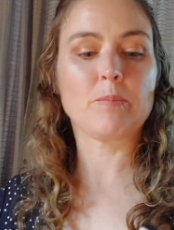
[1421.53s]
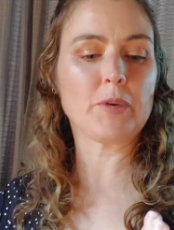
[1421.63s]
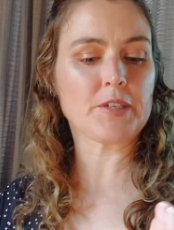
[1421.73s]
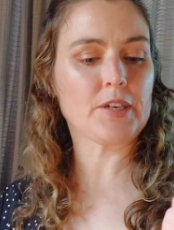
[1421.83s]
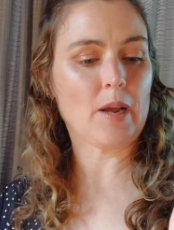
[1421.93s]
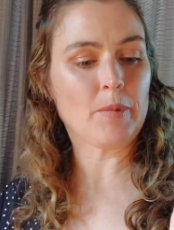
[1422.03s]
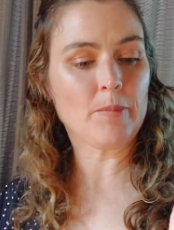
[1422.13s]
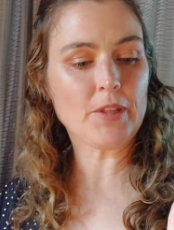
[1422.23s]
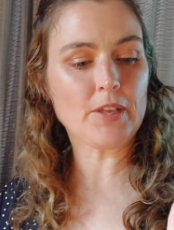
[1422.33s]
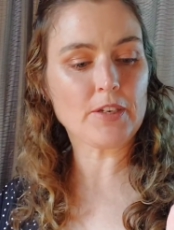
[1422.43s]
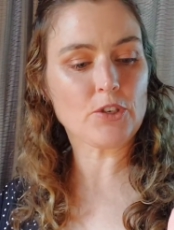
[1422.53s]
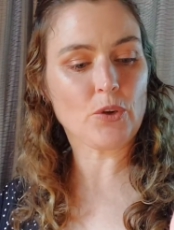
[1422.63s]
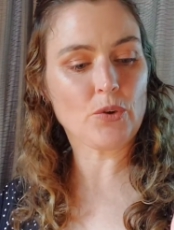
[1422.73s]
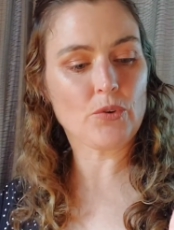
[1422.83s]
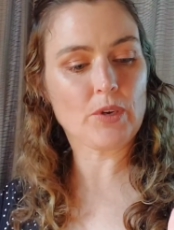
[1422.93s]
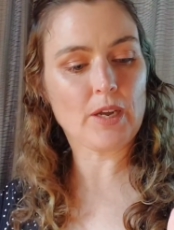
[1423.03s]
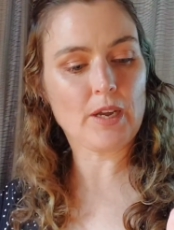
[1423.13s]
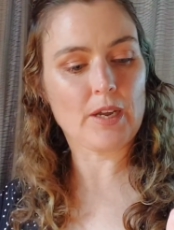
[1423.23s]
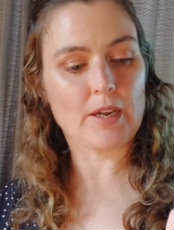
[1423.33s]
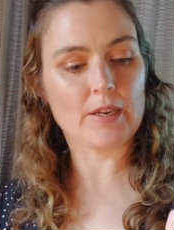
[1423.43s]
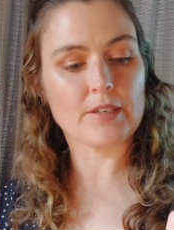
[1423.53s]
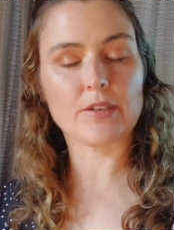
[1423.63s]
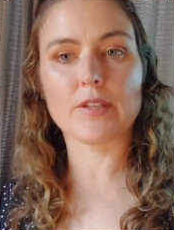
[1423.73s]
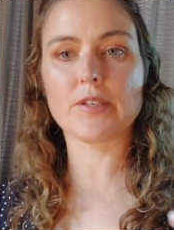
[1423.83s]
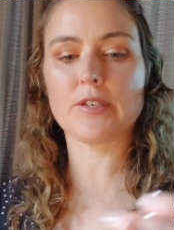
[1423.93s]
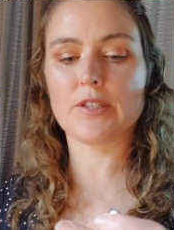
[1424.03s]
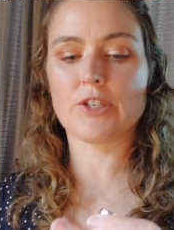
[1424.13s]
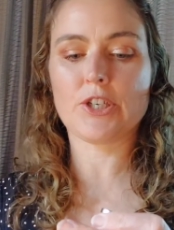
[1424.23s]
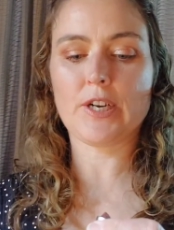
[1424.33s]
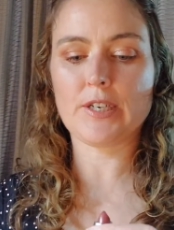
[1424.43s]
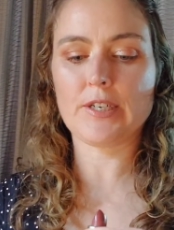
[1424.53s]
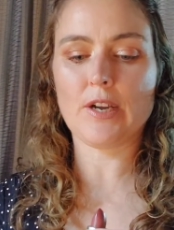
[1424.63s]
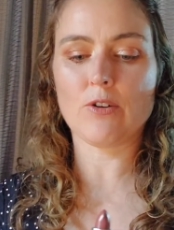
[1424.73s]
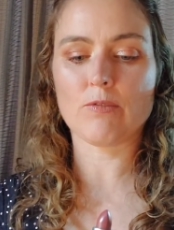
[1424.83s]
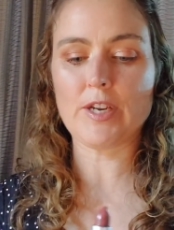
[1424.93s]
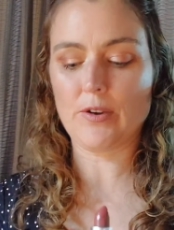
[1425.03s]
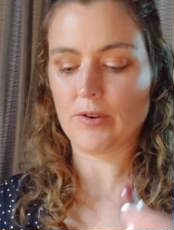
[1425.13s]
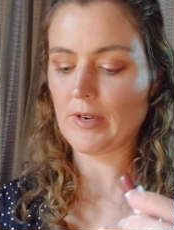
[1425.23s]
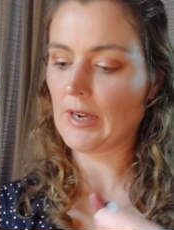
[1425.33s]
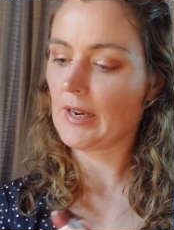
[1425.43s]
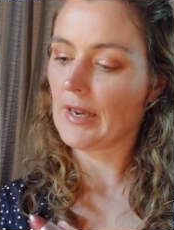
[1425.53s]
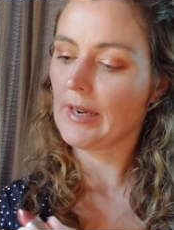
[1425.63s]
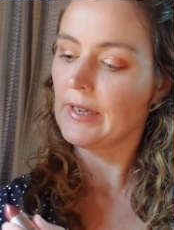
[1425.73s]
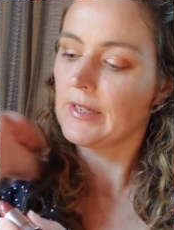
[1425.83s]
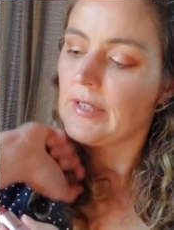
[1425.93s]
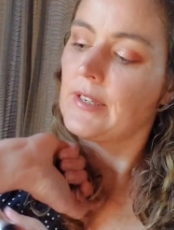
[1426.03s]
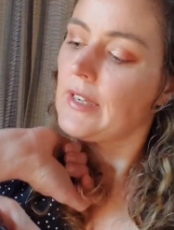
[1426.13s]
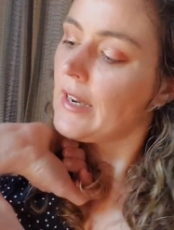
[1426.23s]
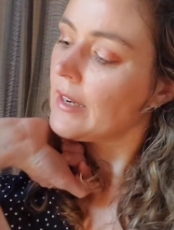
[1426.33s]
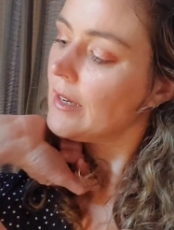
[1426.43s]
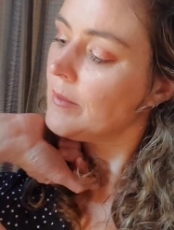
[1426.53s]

mixed up, but that's okay. So this is the shade Del Rio. Again, it's a satin